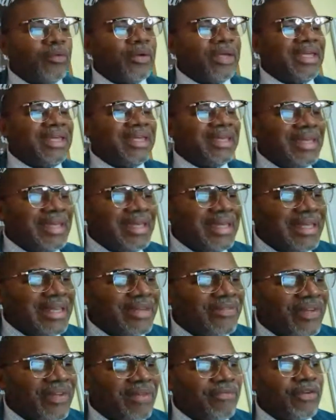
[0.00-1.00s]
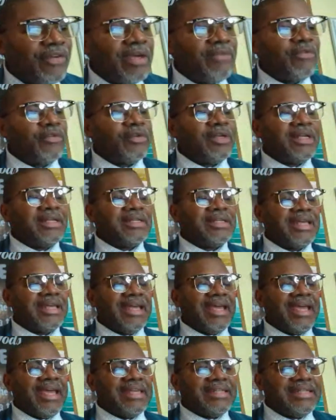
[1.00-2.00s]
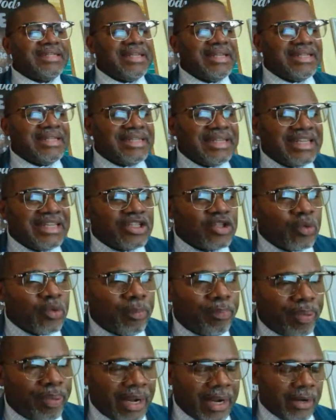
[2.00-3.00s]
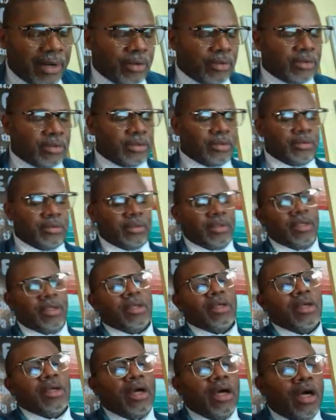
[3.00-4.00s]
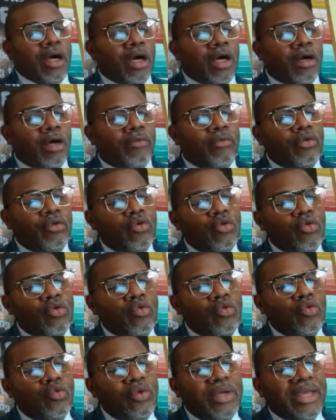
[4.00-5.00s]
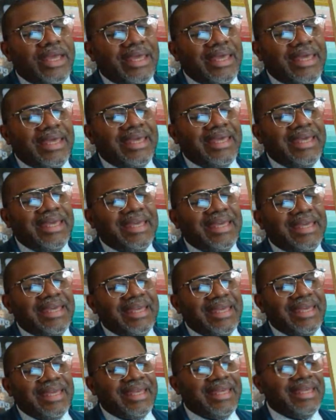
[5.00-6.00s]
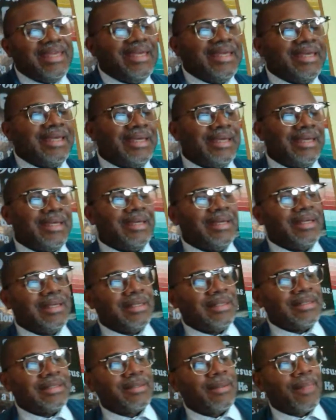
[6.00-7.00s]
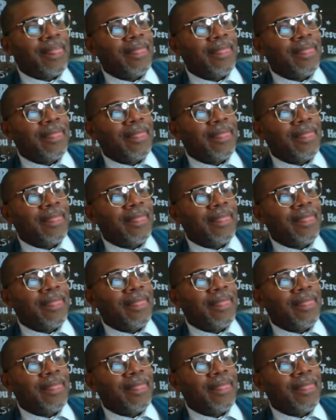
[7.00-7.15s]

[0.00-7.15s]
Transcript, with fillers: He is faithful. Faithfulness is an essential part of who he is.